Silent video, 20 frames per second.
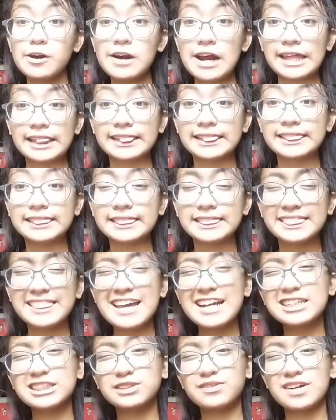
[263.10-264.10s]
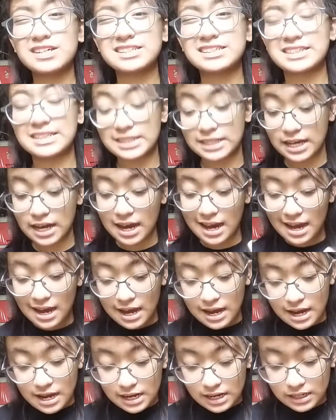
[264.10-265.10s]
Alright, next question.
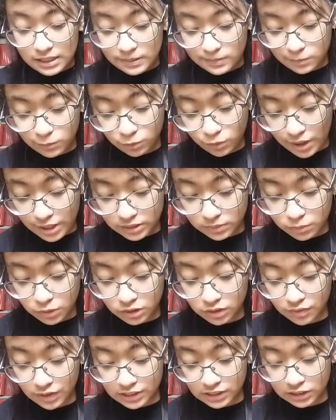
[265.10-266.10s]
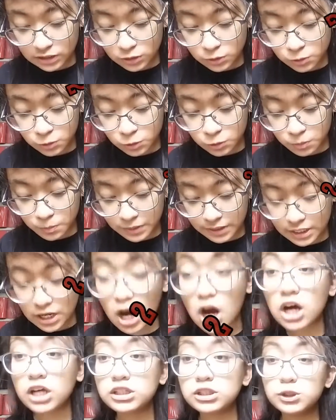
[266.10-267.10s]
Um, what motivated you to be
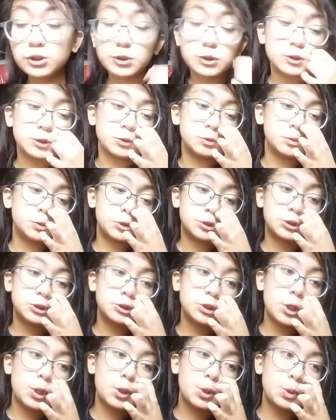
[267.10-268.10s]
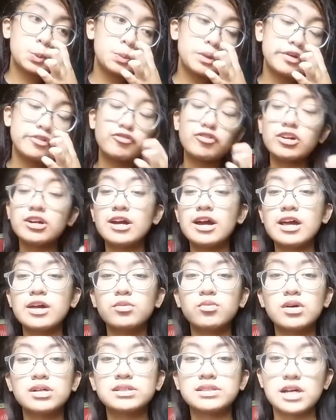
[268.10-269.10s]
on YouTube? So before
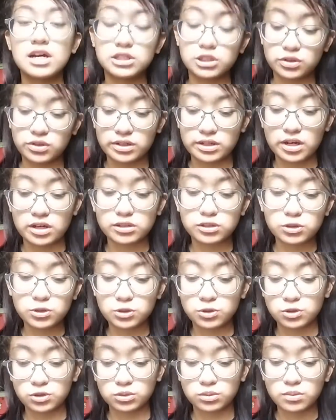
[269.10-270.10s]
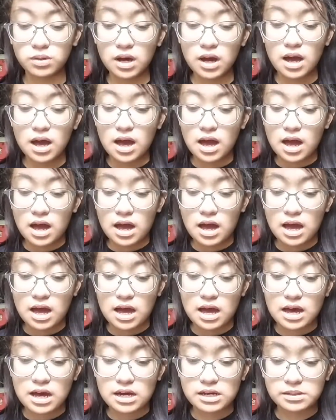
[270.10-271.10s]
I was actually on YouTube,
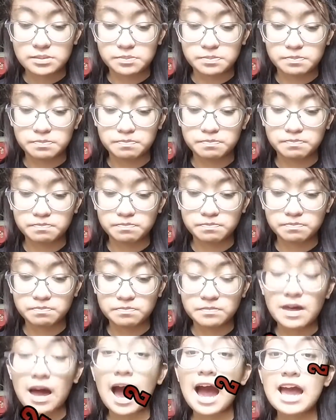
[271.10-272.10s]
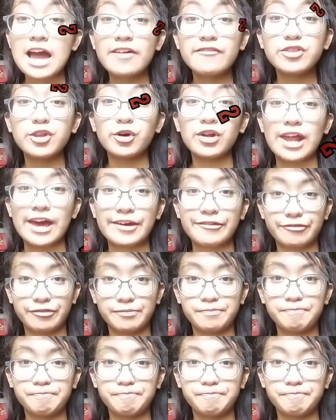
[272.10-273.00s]
um, I have no life.